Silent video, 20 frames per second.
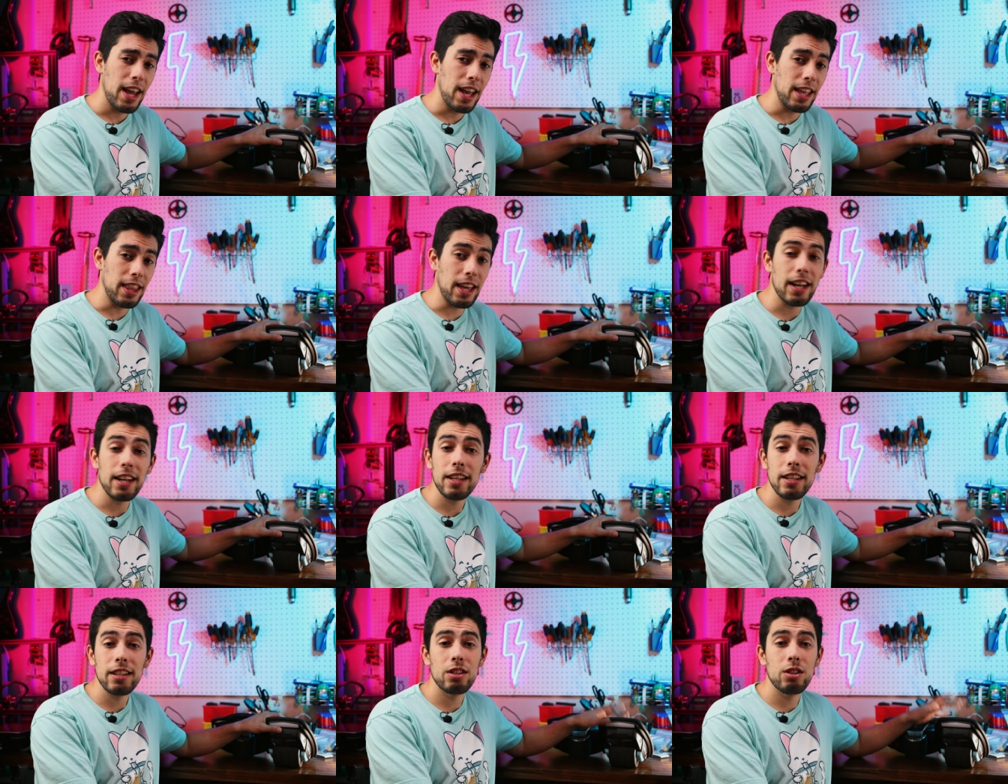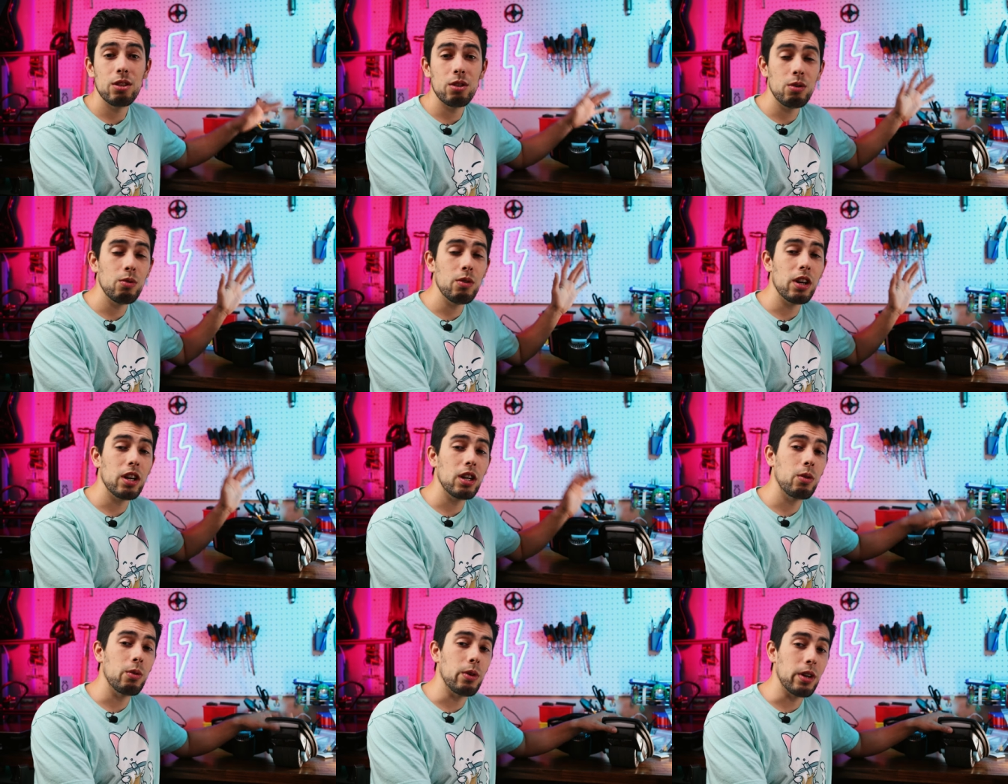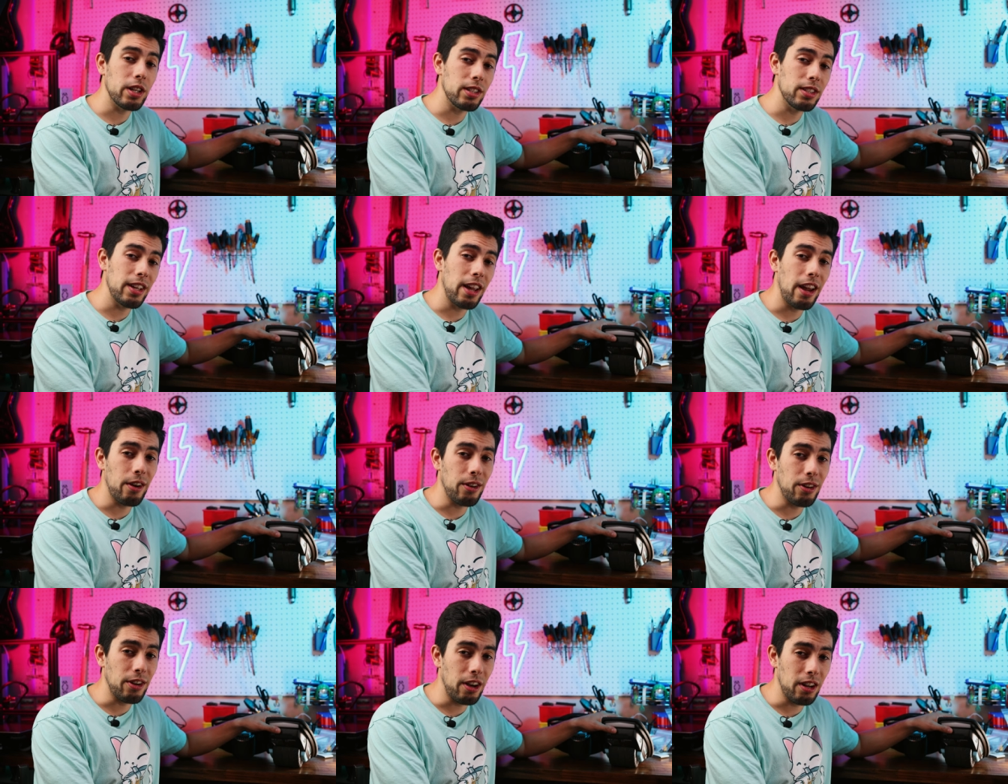And that is to do a quick
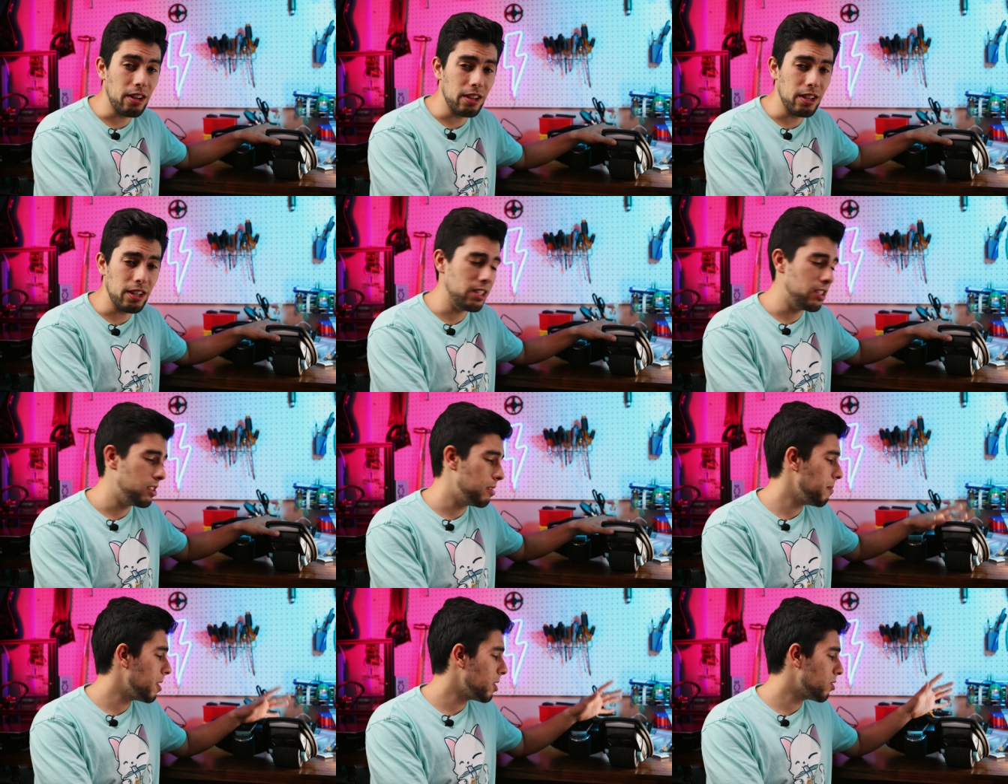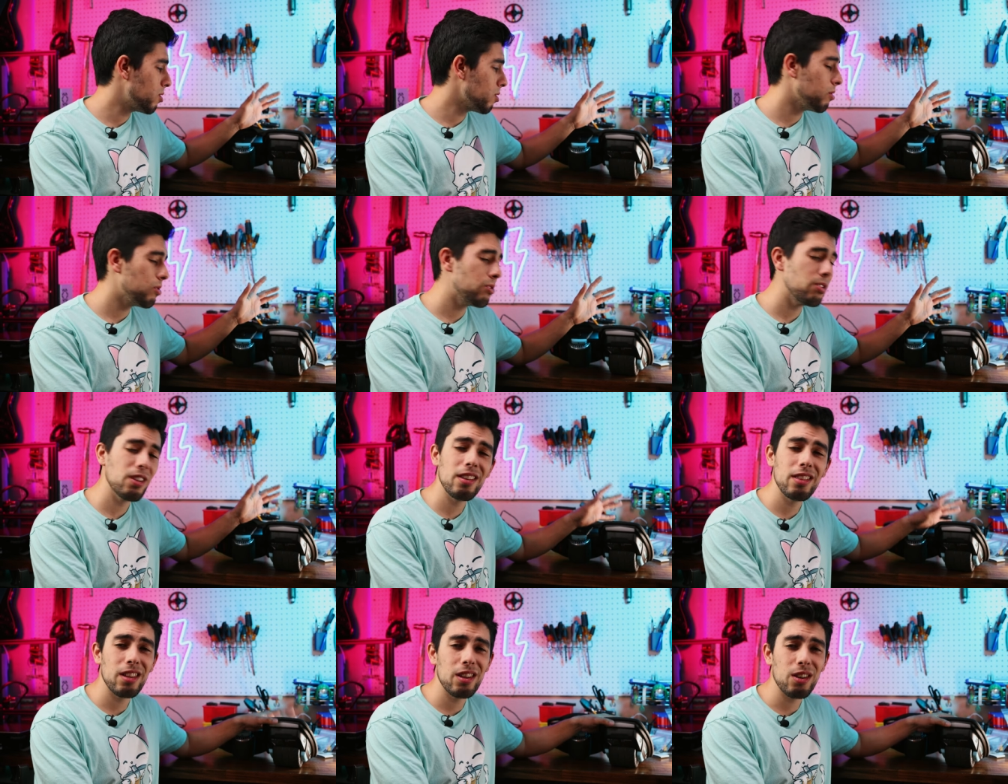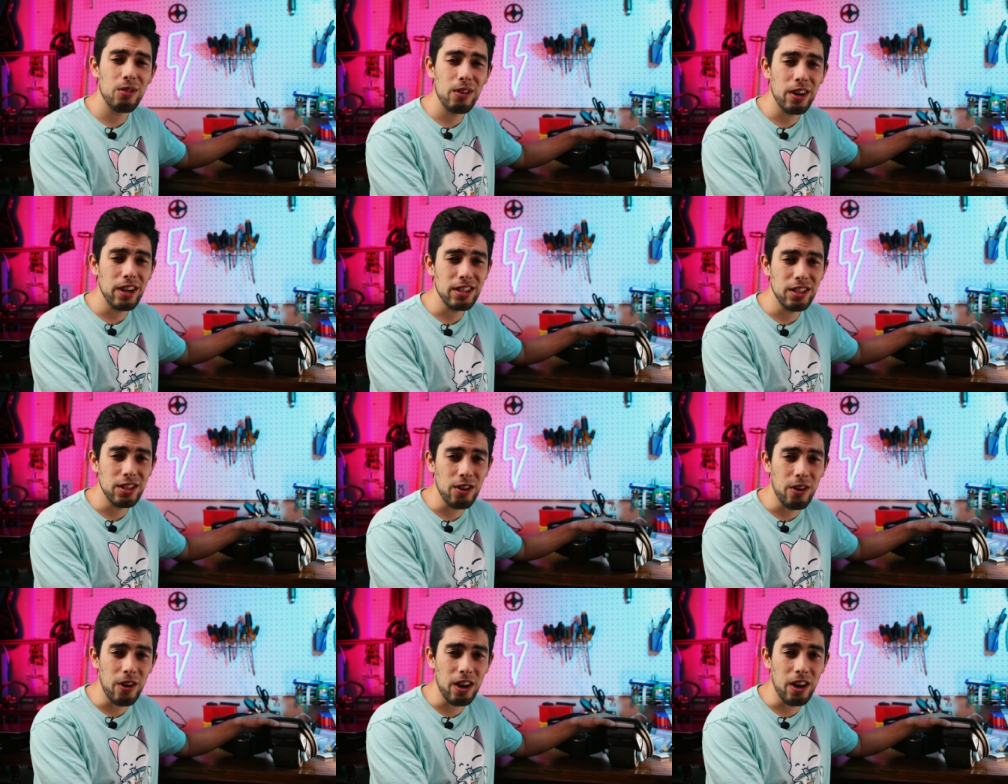teardown of these to make sure there's nothing
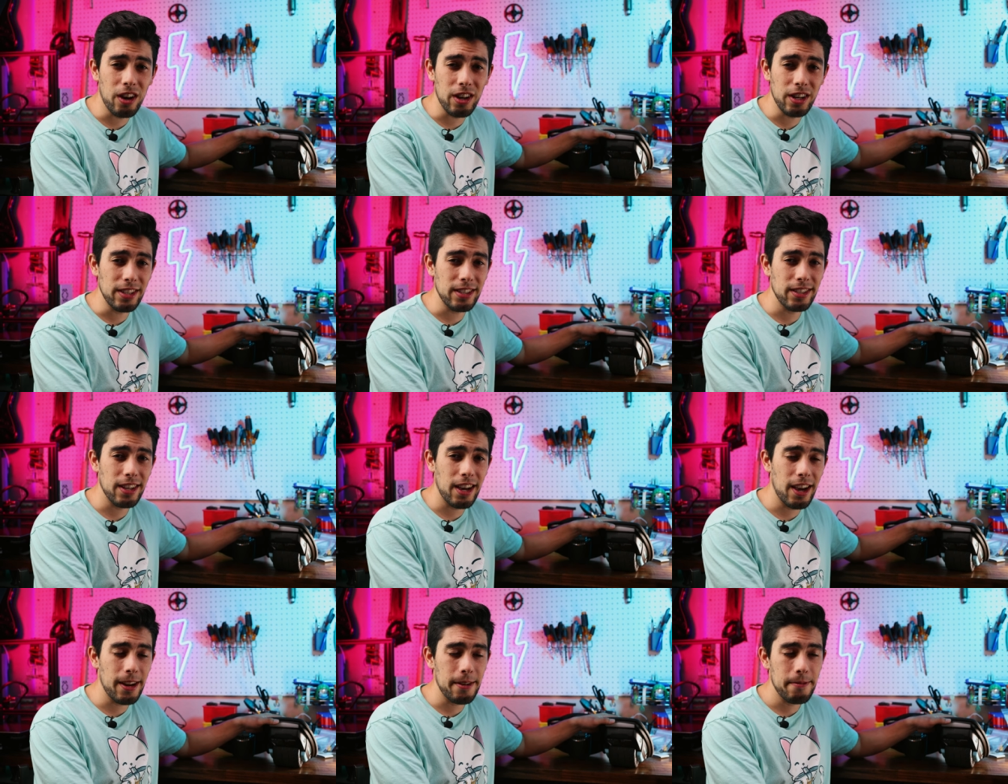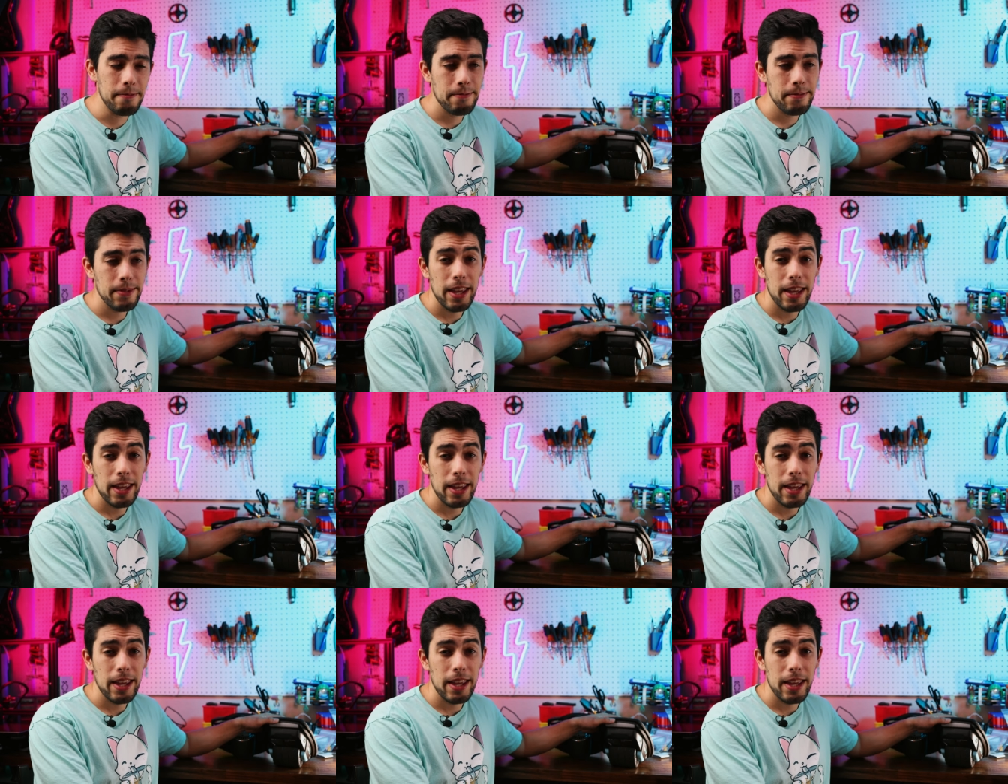crazy going on inside.